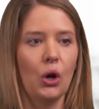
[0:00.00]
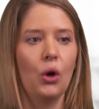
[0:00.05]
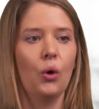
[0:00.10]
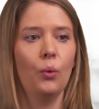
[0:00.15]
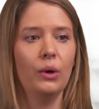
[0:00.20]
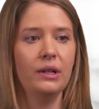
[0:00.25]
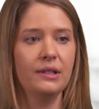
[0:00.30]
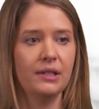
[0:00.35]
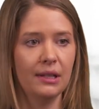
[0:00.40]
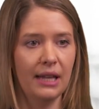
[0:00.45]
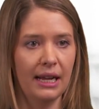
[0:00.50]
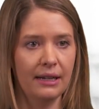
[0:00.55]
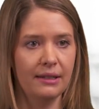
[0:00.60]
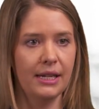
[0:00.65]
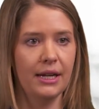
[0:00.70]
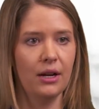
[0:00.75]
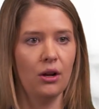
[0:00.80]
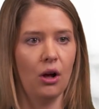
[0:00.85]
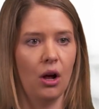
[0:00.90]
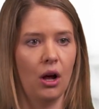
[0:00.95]
When
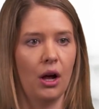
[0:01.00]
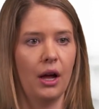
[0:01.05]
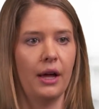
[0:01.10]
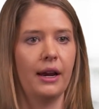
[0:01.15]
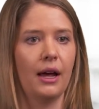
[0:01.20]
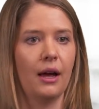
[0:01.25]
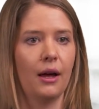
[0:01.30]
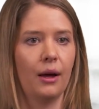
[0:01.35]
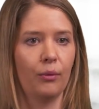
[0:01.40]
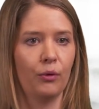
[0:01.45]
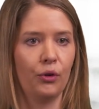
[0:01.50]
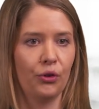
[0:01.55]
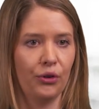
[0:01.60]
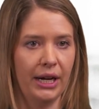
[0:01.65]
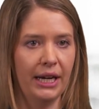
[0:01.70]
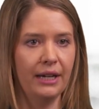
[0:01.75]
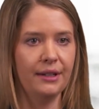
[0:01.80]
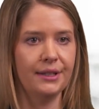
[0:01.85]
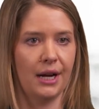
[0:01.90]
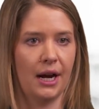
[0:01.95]
selecting on a
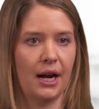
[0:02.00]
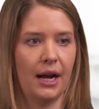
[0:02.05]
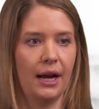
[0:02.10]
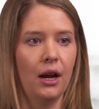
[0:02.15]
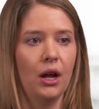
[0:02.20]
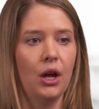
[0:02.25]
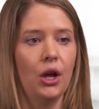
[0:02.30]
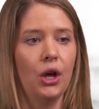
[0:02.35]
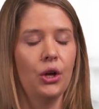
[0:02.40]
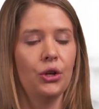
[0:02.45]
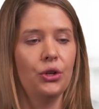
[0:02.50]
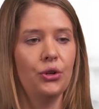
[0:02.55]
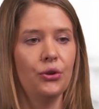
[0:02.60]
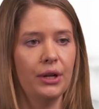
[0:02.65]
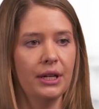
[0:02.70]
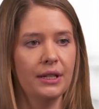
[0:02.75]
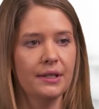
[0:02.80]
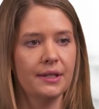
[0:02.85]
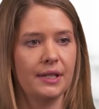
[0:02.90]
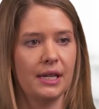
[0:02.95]
green dot, you
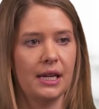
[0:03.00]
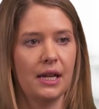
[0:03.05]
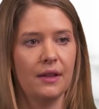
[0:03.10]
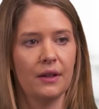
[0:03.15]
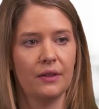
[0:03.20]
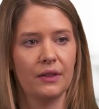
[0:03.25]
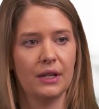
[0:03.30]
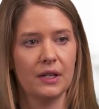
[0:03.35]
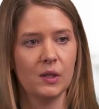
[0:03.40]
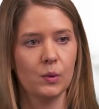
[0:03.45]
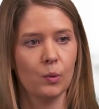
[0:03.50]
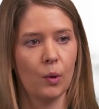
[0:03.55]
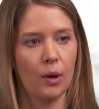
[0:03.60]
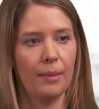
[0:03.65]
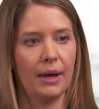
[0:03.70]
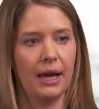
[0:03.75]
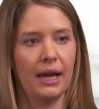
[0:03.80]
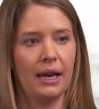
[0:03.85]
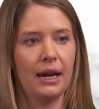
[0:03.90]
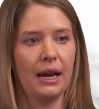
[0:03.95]
can see that this
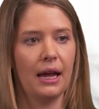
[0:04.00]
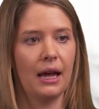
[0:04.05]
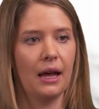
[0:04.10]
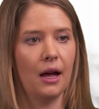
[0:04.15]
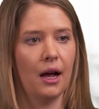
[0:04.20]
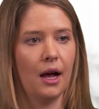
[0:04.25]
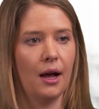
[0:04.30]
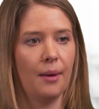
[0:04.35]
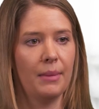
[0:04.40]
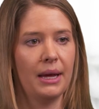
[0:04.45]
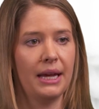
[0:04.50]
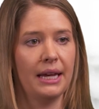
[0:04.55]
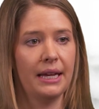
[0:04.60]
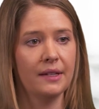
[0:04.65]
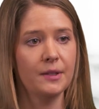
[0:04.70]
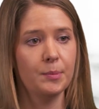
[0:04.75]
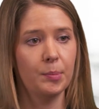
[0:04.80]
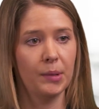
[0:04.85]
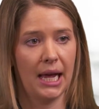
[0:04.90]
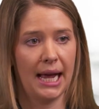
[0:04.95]
woman um,
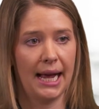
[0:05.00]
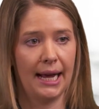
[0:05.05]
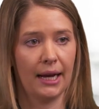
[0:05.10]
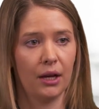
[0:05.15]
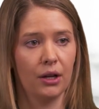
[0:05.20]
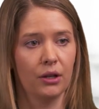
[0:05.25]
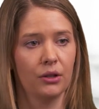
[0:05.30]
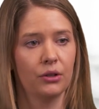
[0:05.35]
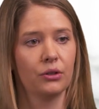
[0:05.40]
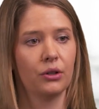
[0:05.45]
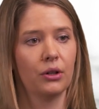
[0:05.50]
is Black.